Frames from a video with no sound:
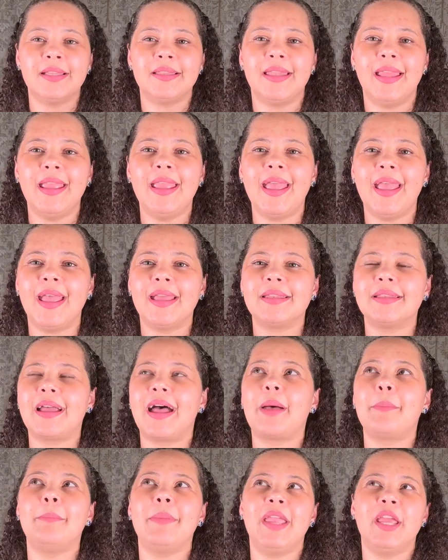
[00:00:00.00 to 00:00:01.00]
They had
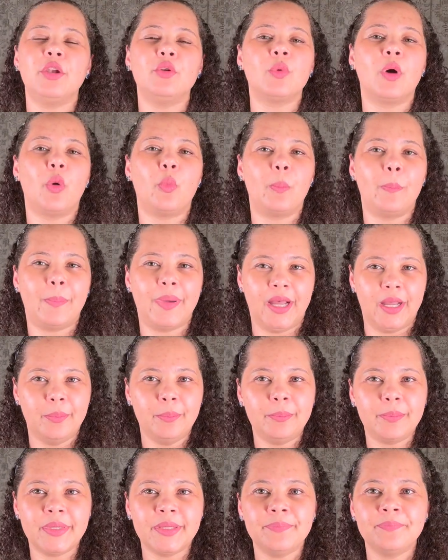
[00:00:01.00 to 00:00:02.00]
a manual
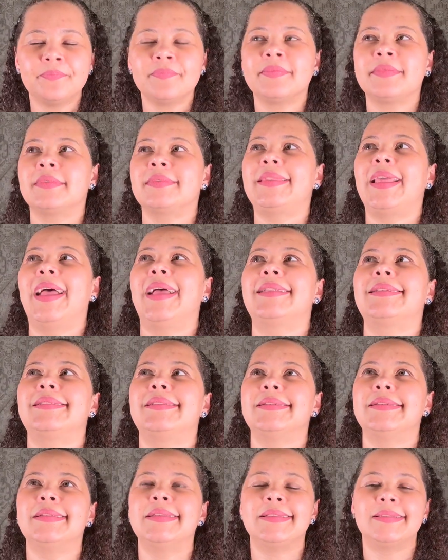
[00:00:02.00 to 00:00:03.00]
pump
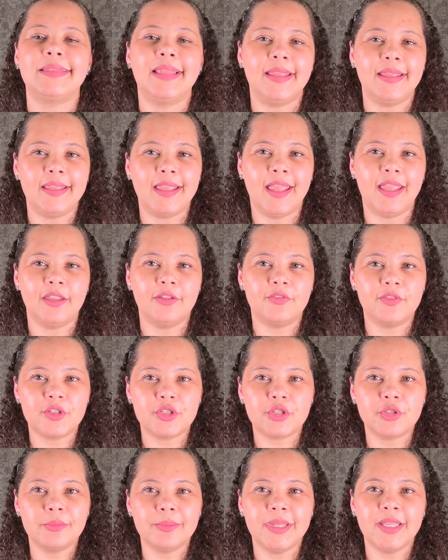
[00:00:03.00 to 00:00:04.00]
that they gave
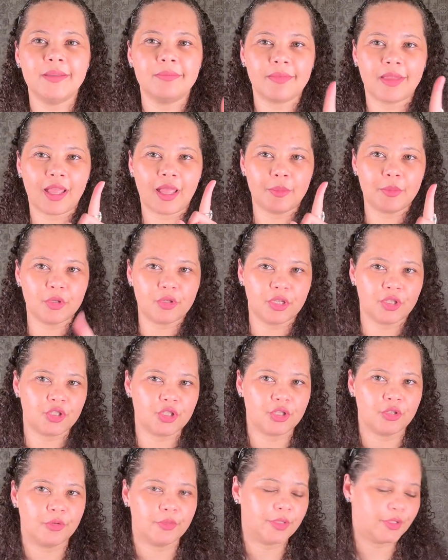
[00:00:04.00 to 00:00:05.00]
to me. I'm gonna
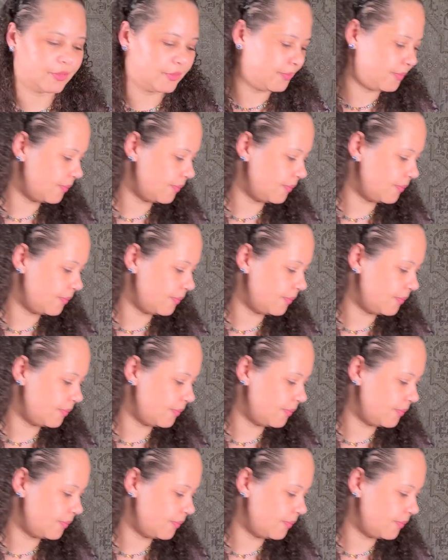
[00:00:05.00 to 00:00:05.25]
show you.